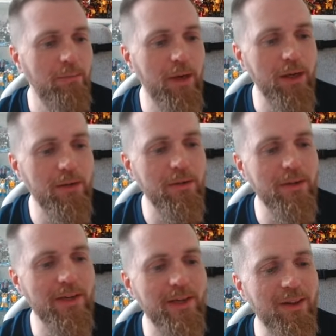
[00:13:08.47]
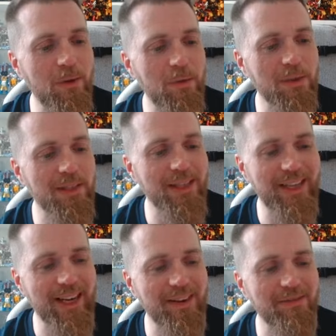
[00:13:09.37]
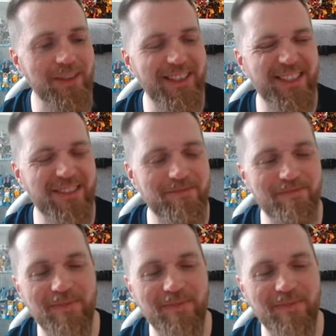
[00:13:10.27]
My only thought was, again, we just